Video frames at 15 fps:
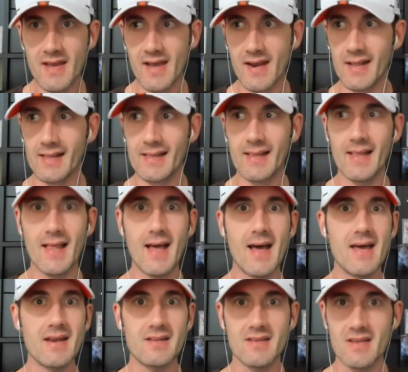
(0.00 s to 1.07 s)
And a
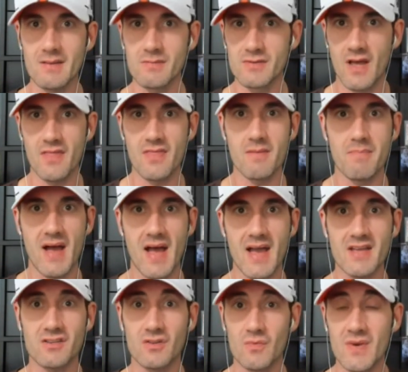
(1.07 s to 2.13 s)
lot of teams on the
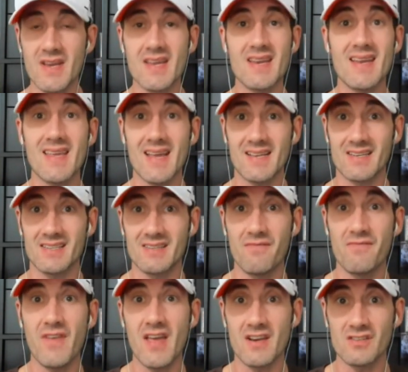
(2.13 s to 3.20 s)
bye, so we need to get to some
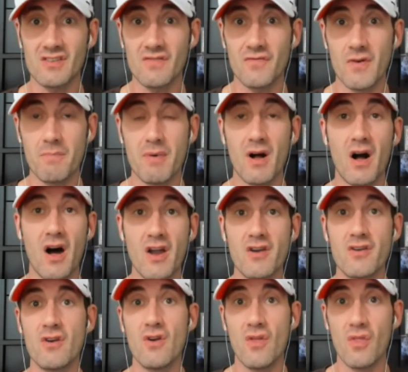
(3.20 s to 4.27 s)
fantasy football
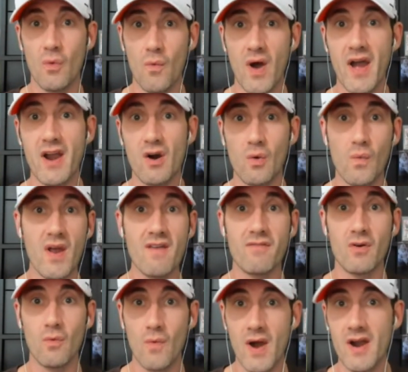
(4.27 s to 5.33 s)
under the wire,
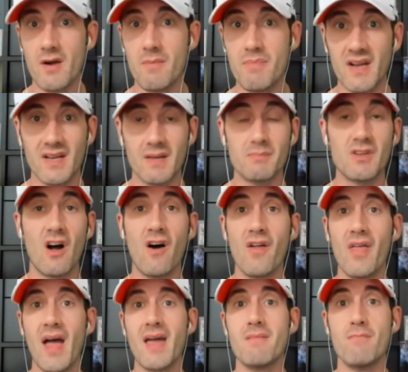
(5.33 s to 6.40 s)
waiver wire pickups. All
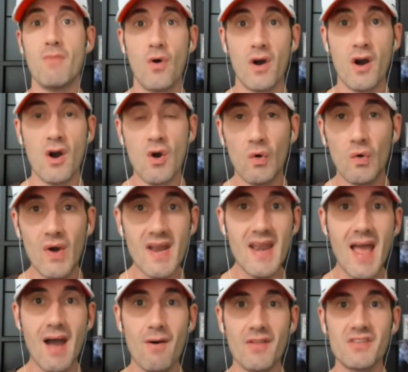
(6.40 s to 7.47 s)
that and more right
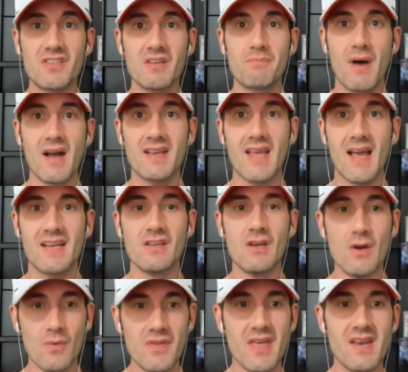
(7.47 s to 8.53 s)
now on the Sick Podcast
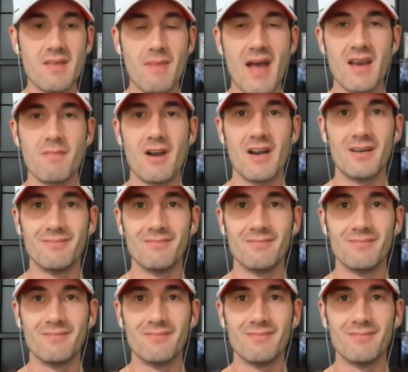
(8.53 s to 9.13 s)
with Andy McNamara.